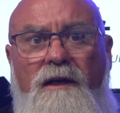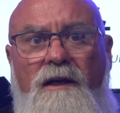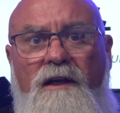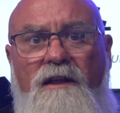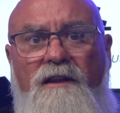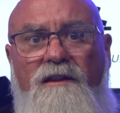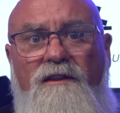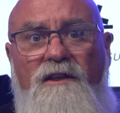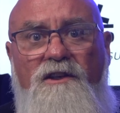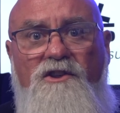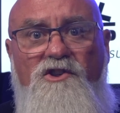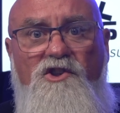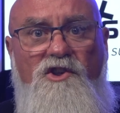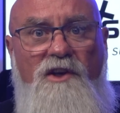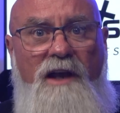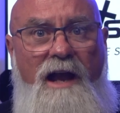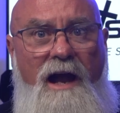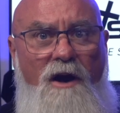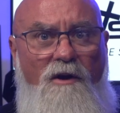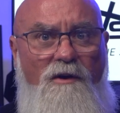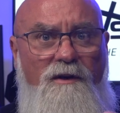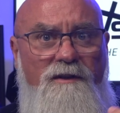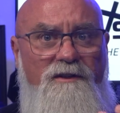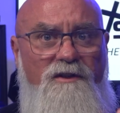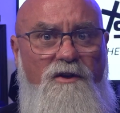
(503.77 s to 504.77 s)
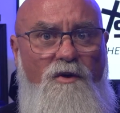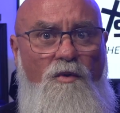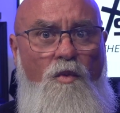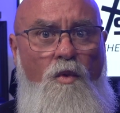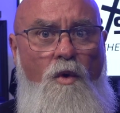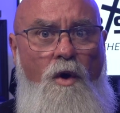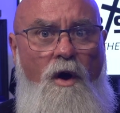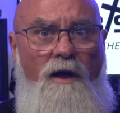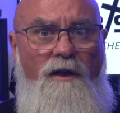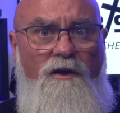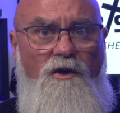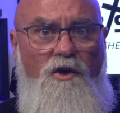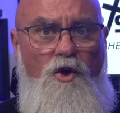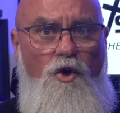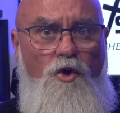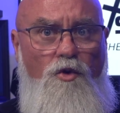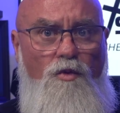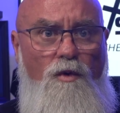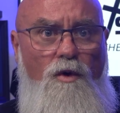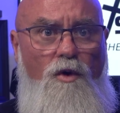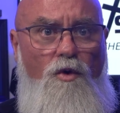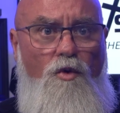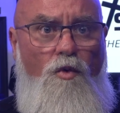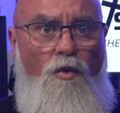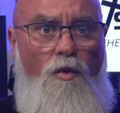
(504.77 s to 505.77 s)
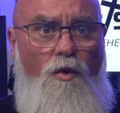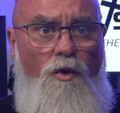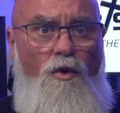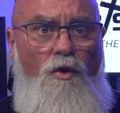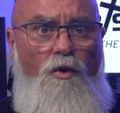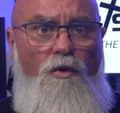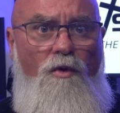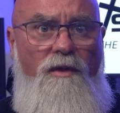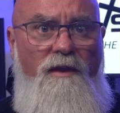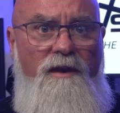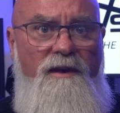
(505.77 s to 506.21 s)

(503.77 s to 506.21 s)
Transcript: This child is the one who will rule